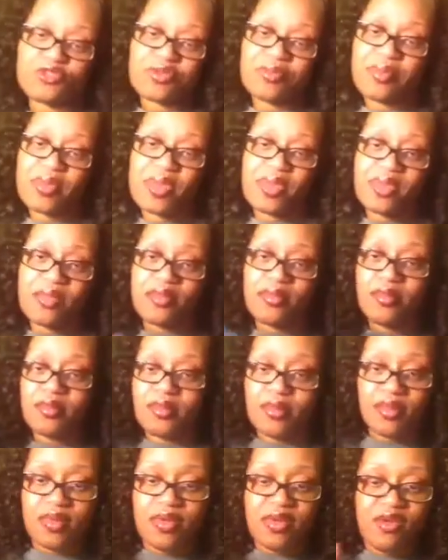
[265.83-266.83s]
made
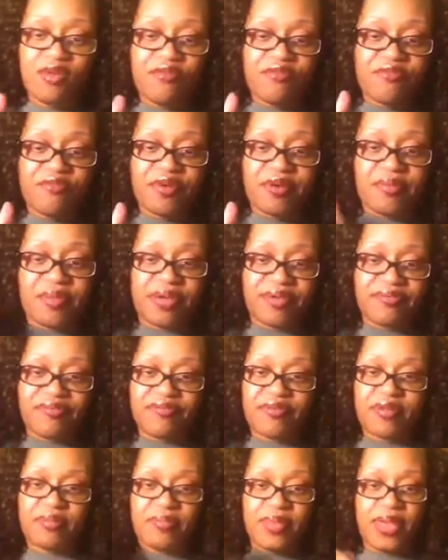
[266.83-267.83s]
from my
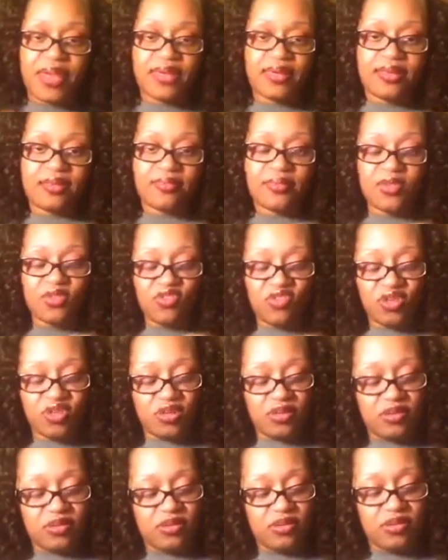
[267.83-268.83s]
friend back in
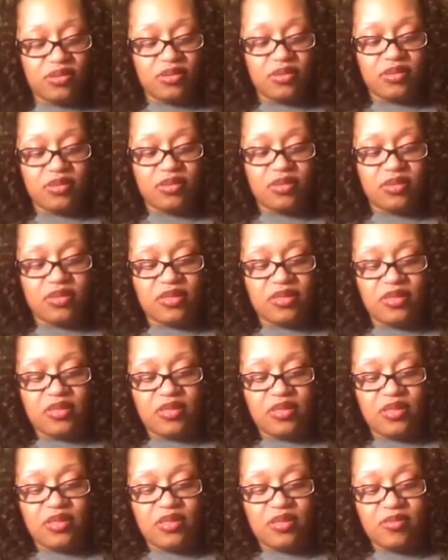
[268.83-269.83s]
Michigan.
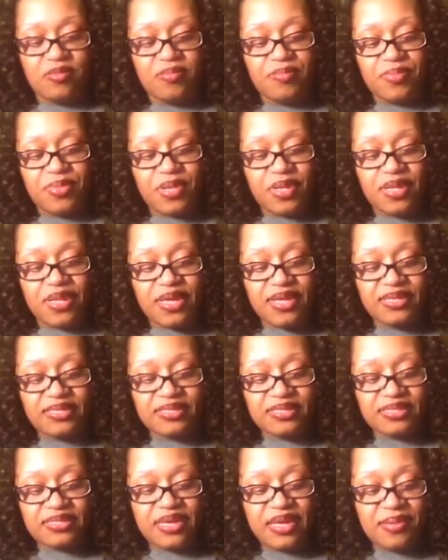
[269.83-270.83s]
But I
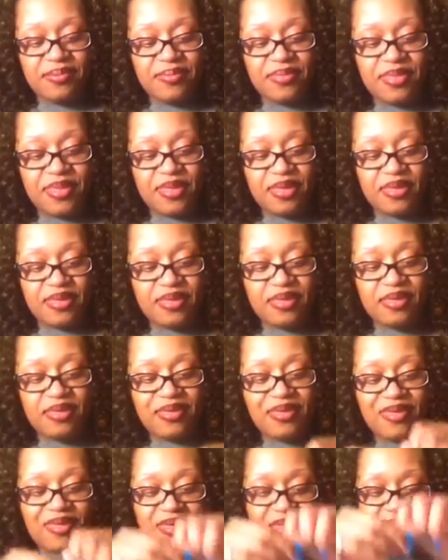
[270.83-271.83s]
stopped that.